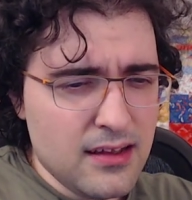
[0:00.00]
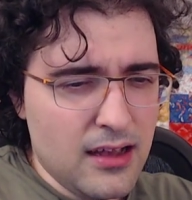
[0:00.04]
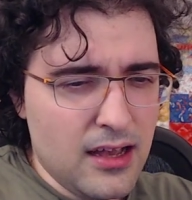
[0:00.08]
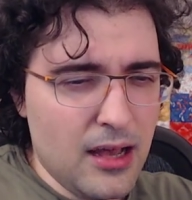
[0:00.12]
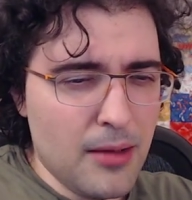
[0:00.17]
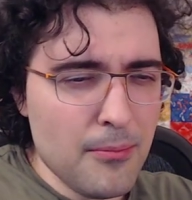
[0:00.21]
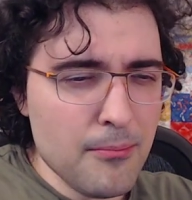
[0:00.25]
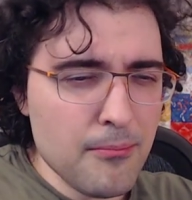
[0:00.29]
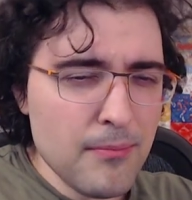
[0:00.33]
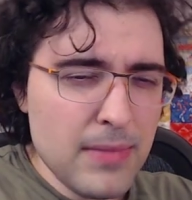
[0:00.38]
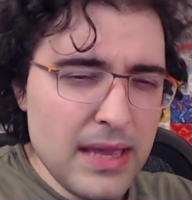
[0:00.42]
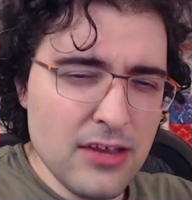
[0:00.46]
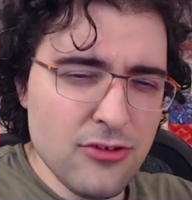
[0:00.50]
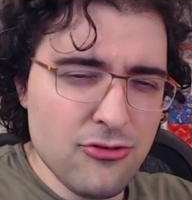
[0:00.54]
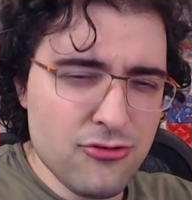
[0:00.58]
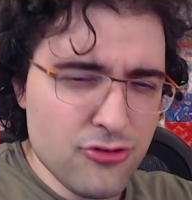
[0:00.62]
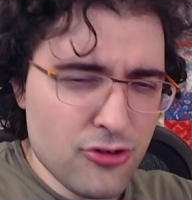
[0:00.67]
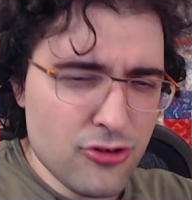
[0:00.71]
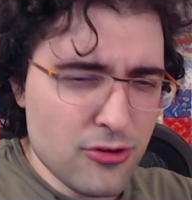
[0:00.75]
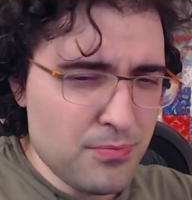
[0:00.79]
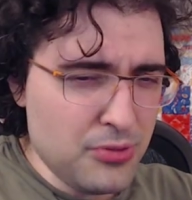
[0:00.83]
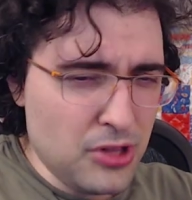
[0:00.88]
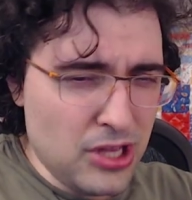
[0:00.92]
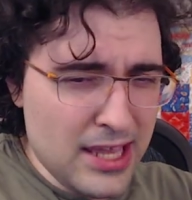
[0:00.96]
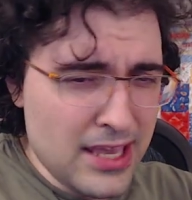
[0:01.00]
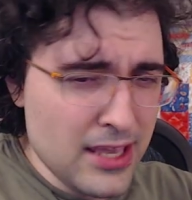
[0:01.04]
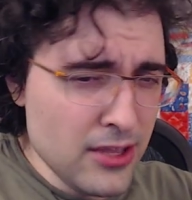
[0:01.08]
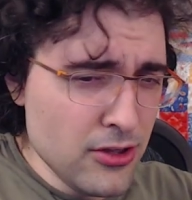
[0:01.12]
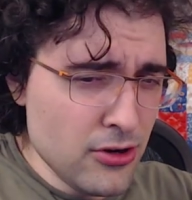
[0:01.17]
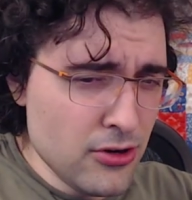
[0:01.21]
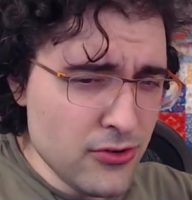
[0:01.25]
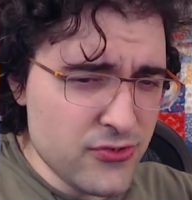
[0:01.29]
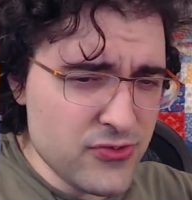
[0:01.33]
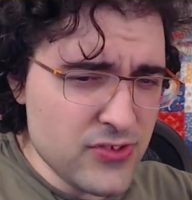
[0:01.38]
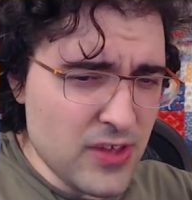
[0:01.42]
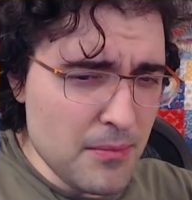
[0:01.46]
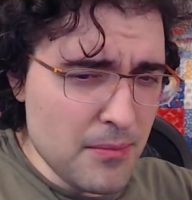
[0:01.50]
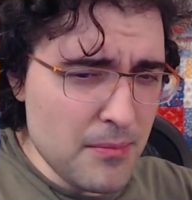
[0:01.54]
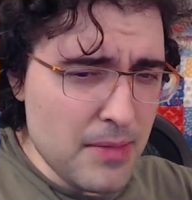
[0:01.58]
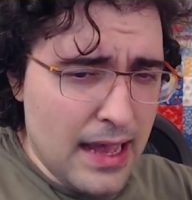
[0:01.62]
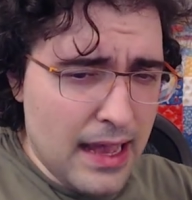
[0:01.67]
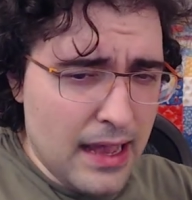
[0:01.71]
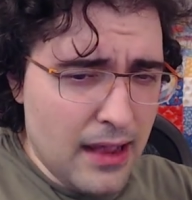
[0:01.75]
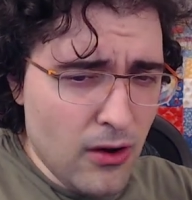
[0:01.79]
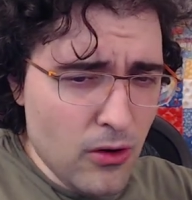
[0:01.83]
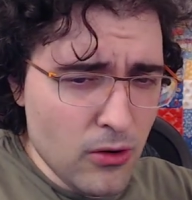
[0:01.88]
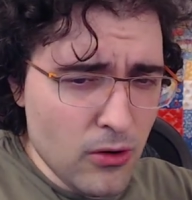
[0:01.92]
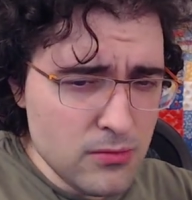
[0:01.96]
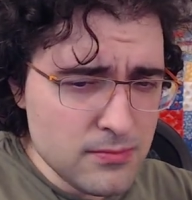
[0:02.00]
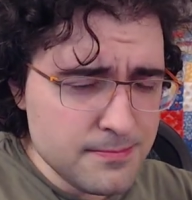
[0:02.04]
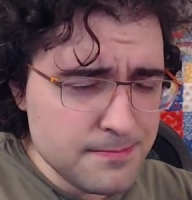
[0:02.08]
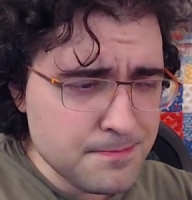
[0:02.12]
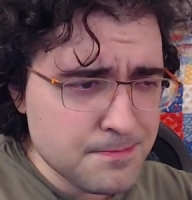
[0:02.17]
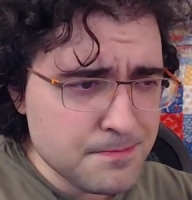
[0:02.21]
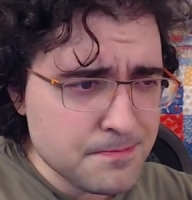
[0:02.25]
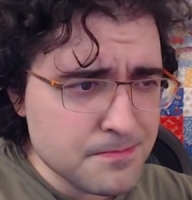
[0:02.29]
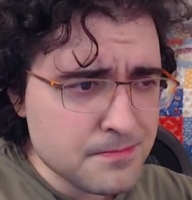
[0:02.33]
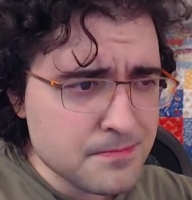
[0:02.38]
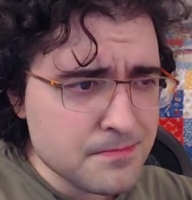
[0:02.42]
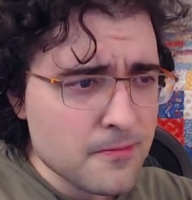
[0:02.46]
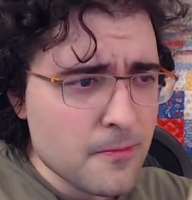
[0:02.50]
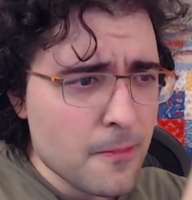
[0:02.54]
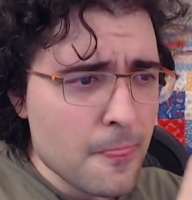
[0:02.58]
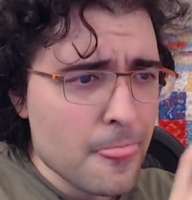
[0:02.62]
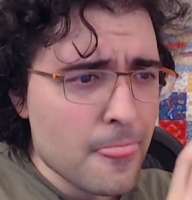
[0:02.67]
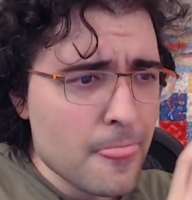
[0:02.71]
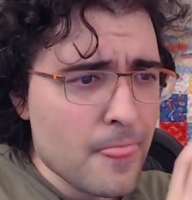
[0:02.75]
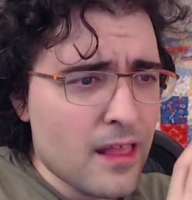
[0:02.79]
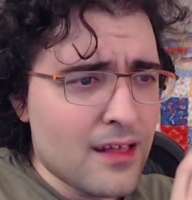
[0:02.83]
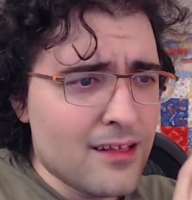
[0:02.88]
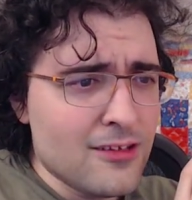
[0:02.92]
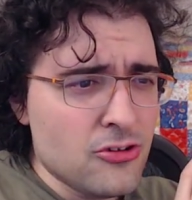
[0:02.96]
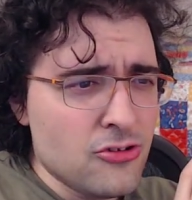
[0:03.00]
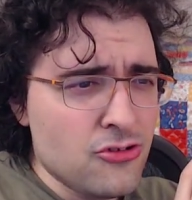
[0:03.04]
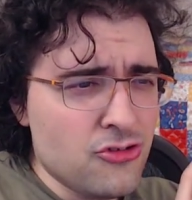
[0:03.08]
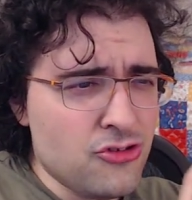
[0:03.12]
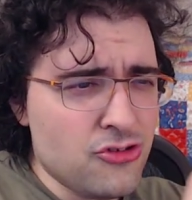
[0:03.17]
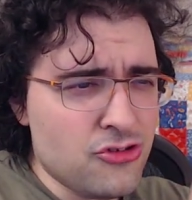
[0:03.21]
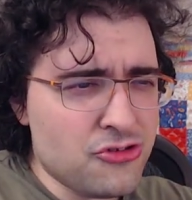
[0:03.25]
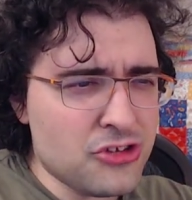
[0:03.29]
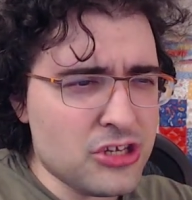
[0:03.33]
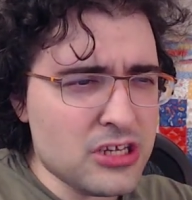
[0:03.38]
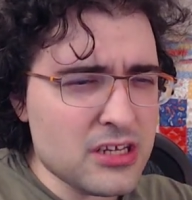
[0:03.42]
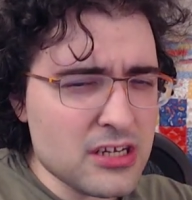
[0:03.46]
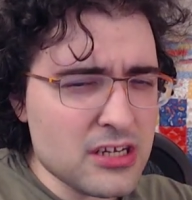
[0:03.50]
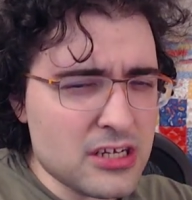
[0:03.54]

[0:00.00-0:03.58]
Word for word: a major player somehow. She